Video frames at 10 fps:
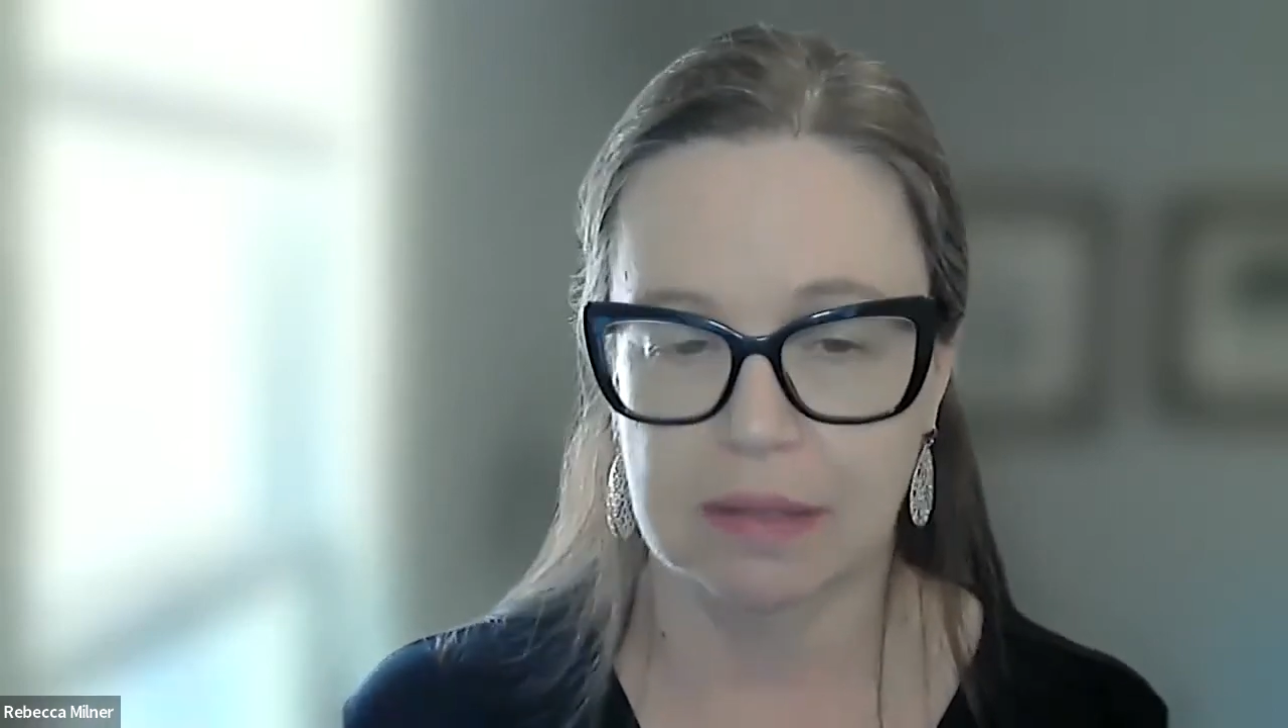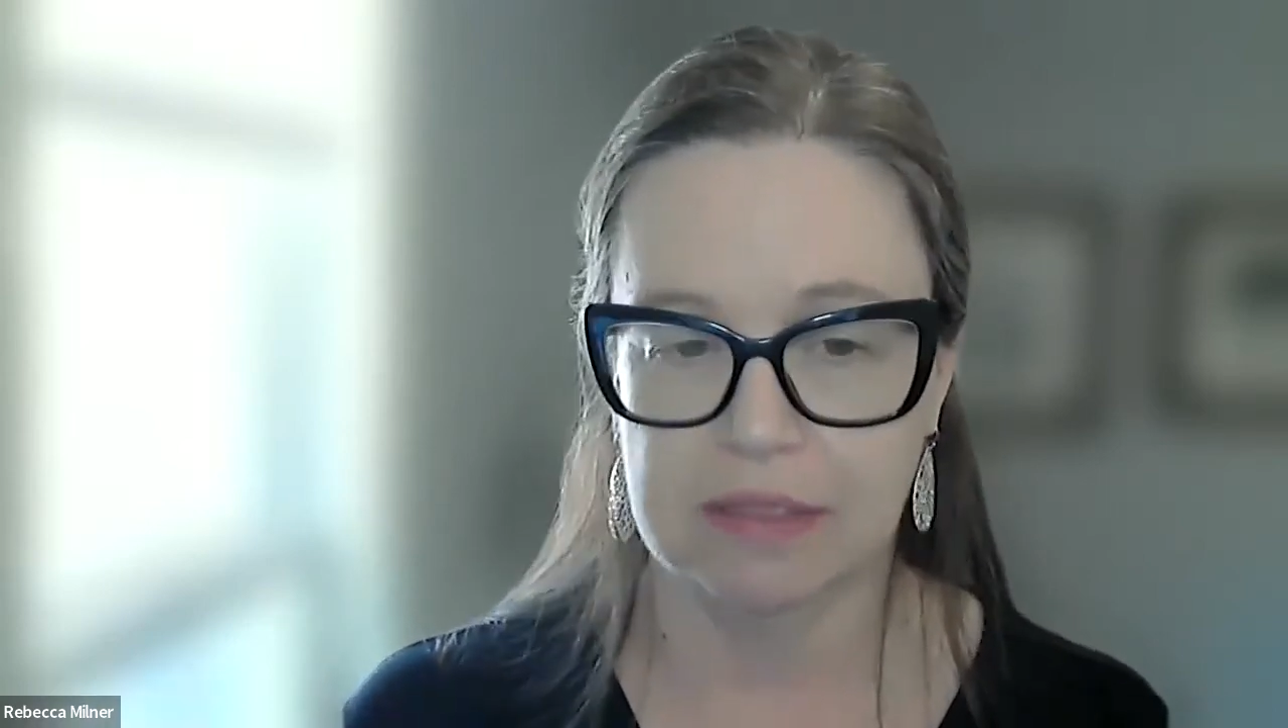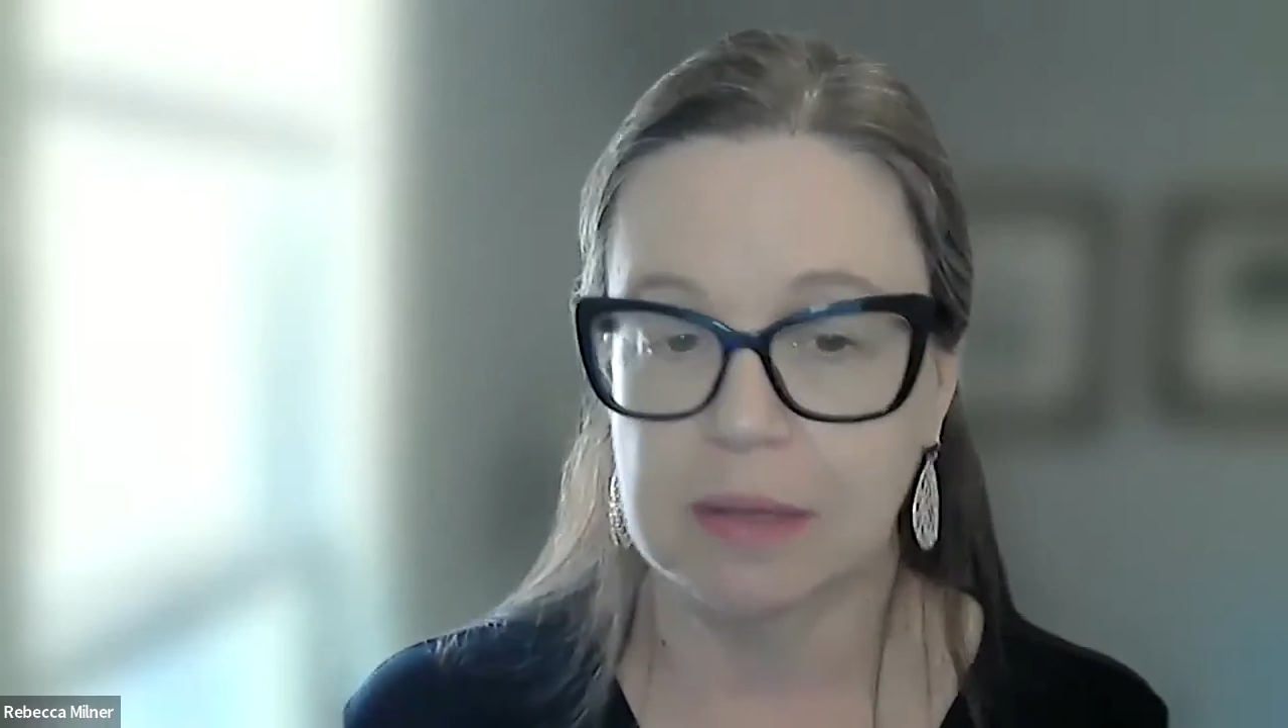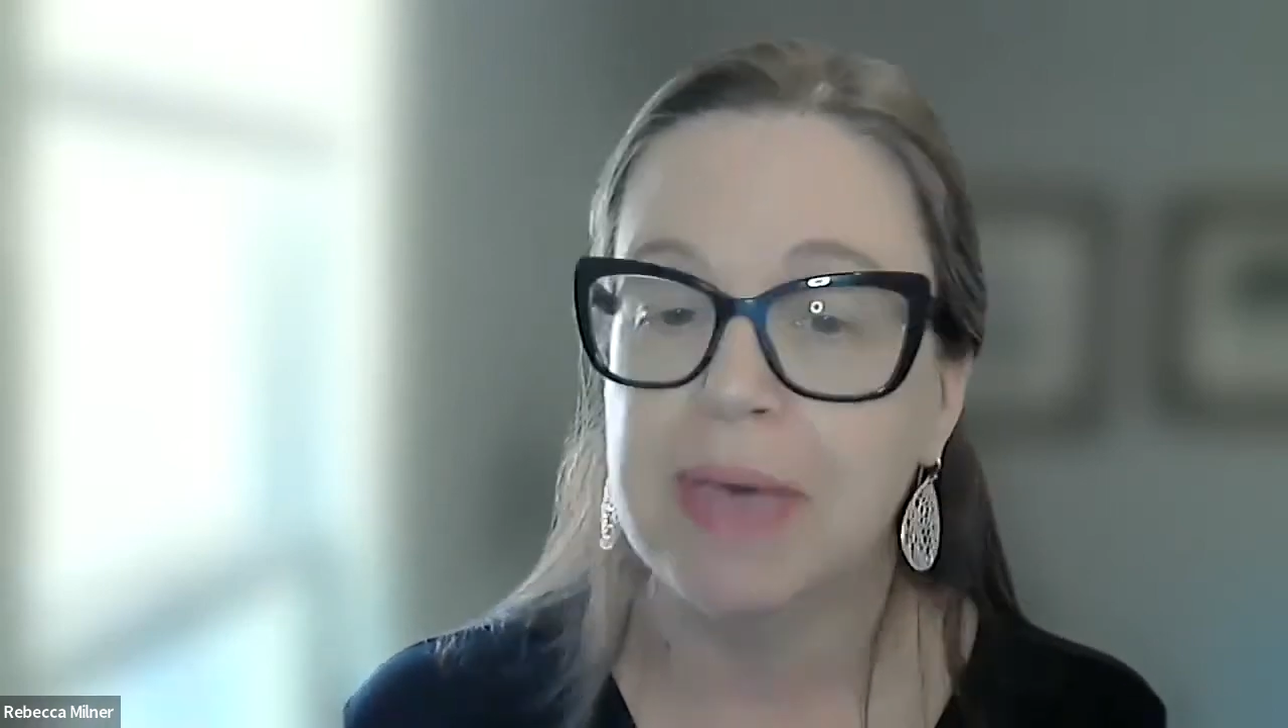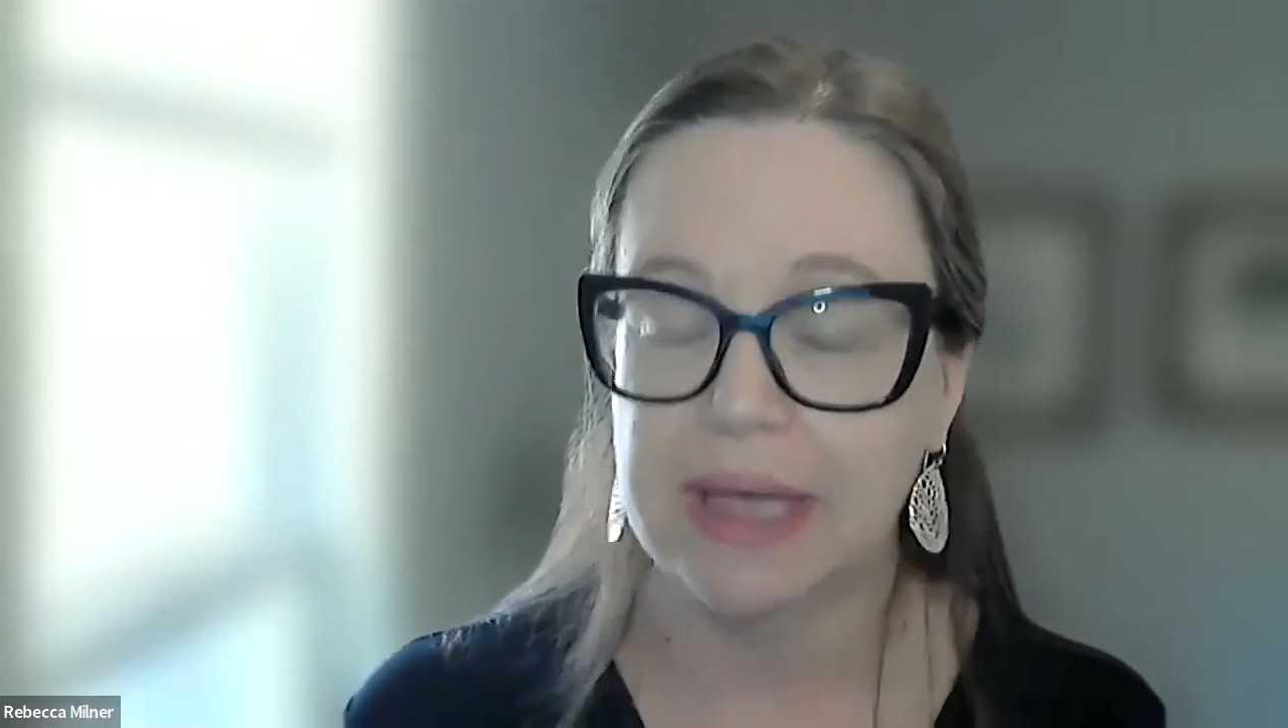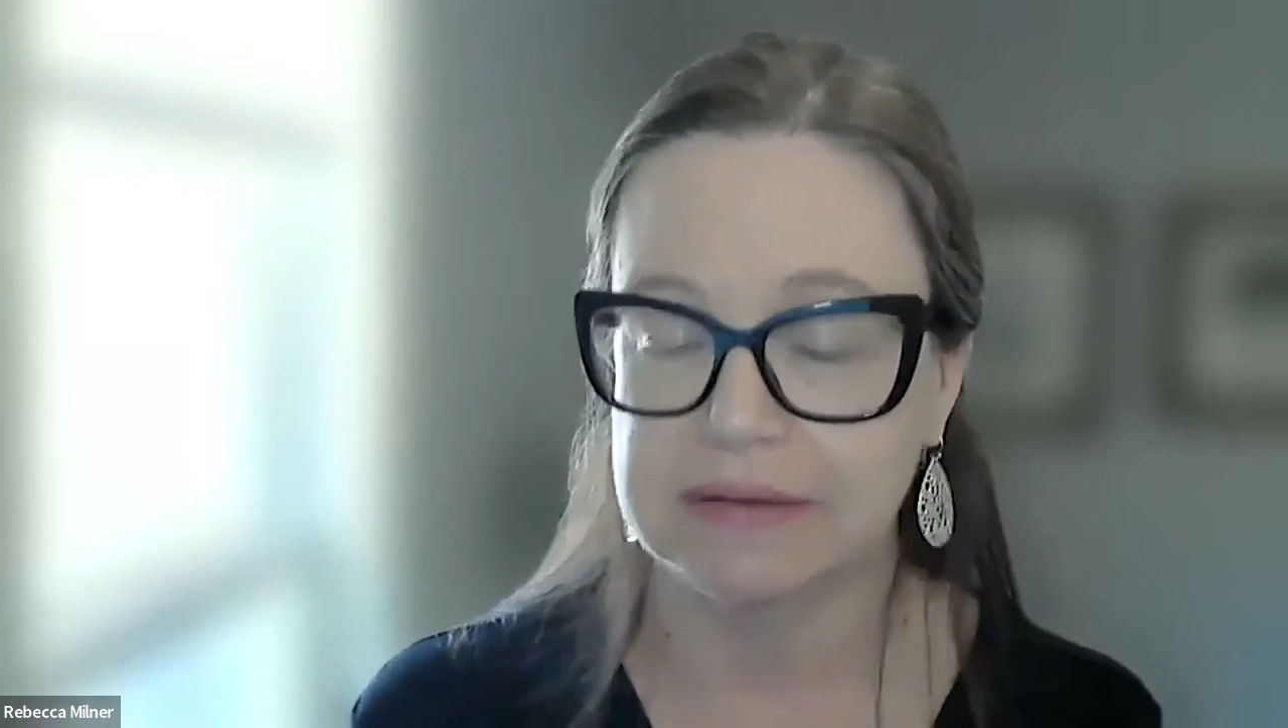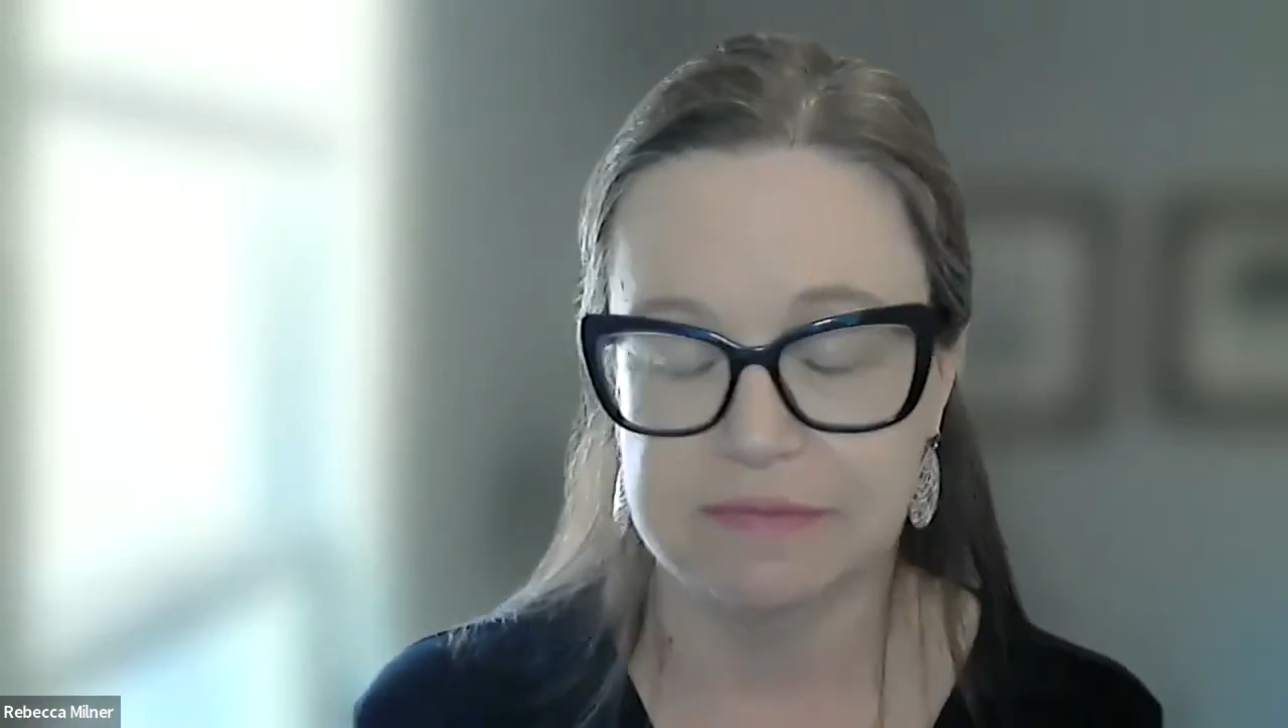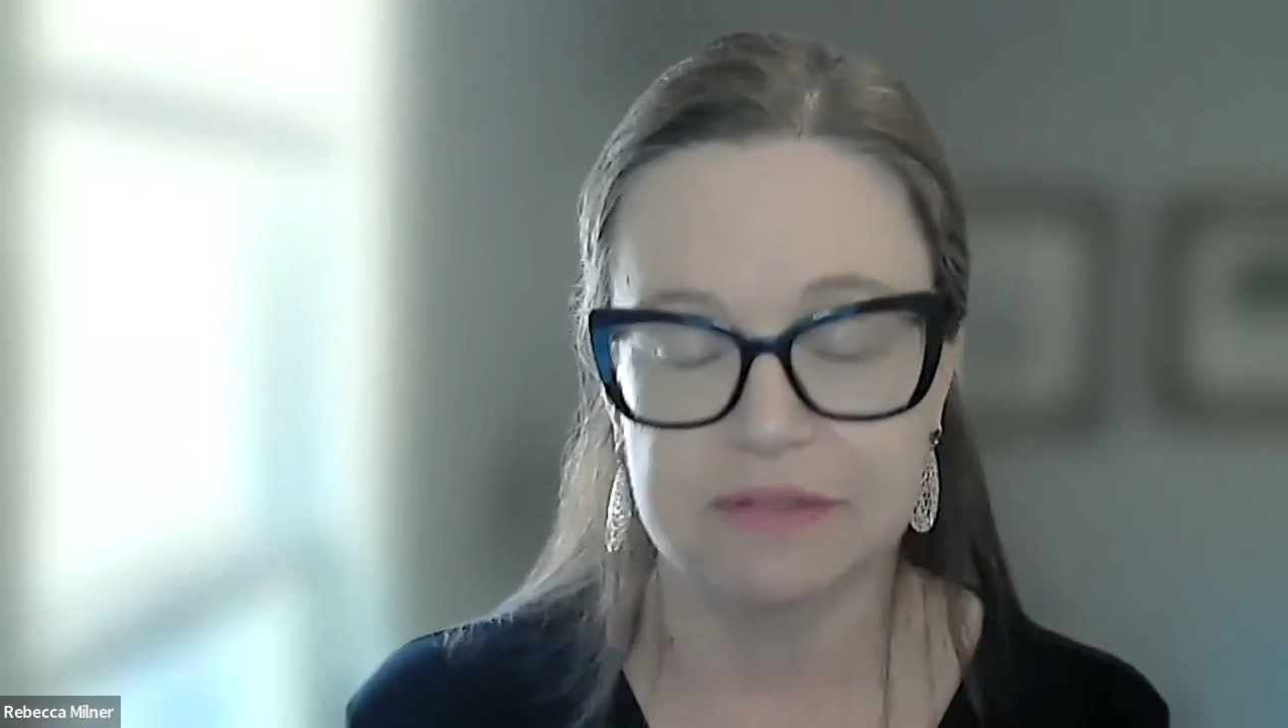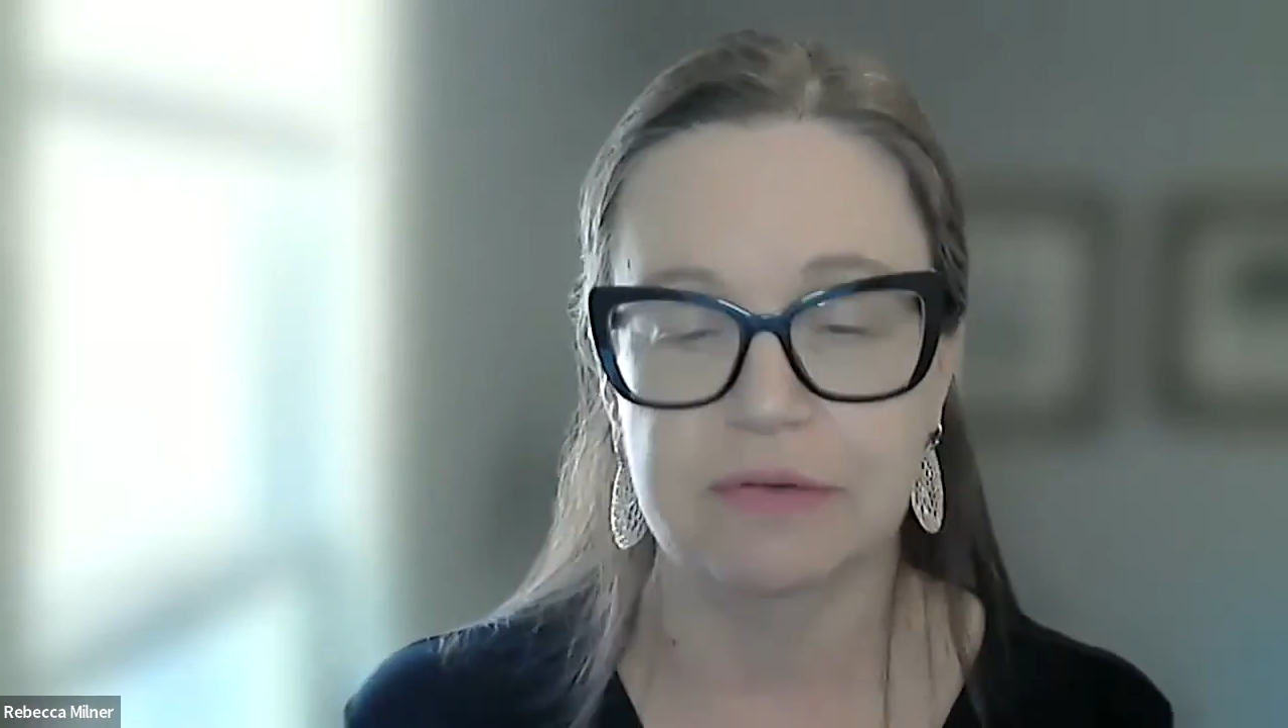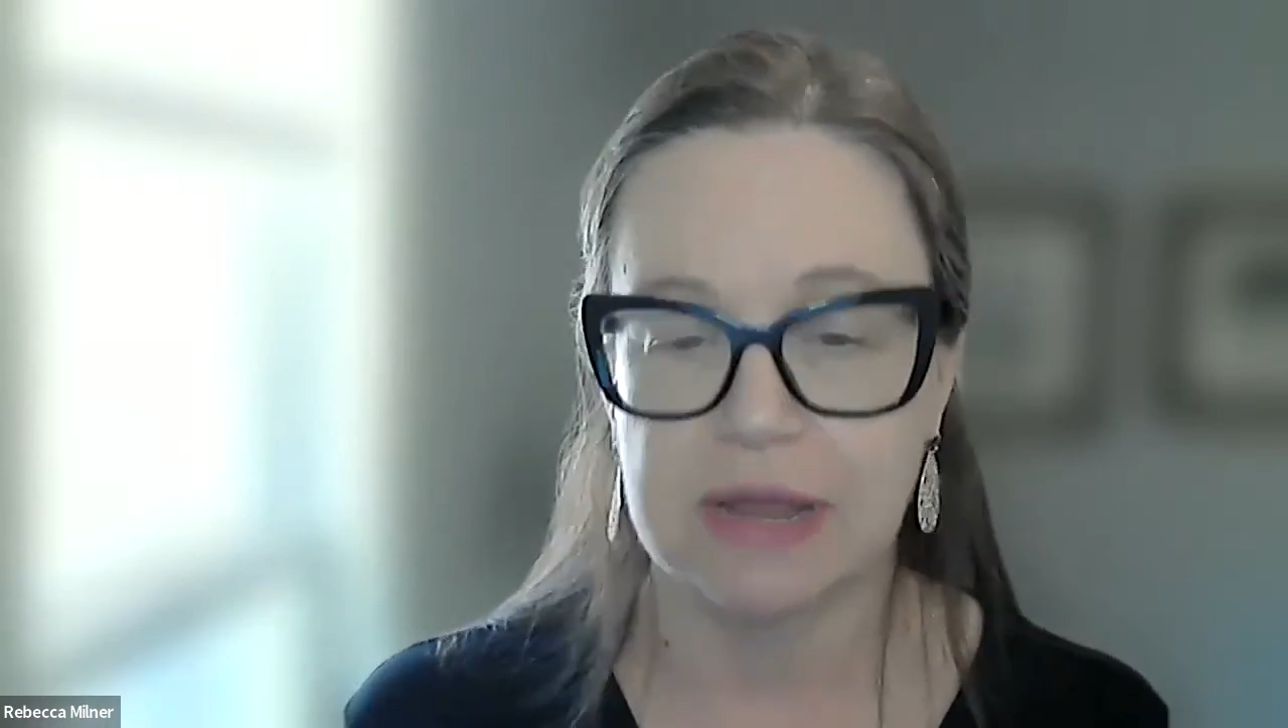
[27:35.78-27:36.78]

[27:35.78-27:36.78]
the impact of this